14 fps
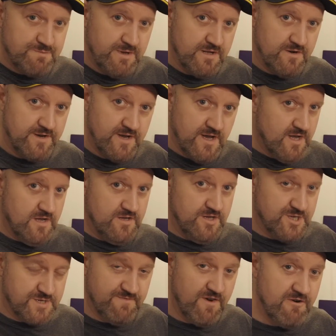build,
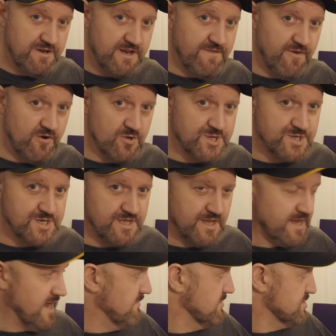it's very difficult to see the
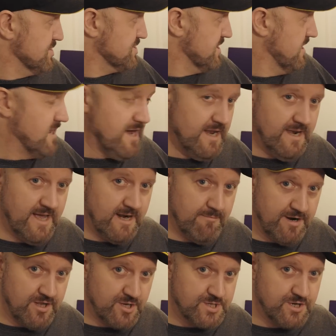cabling, just a little
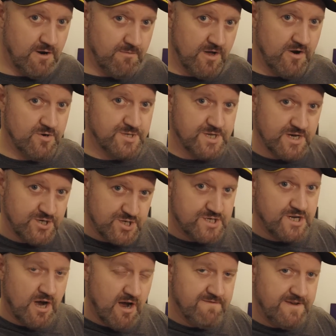bit at the top there as they just
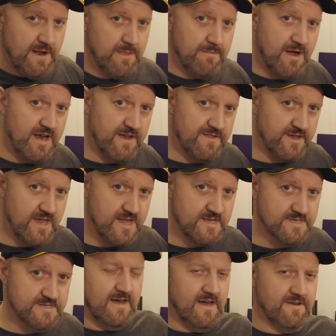dive down the back of the
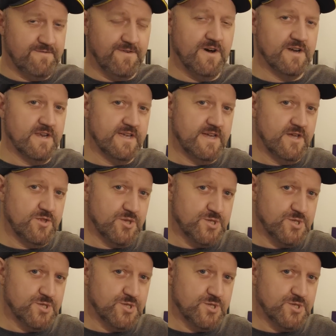case. And finally at the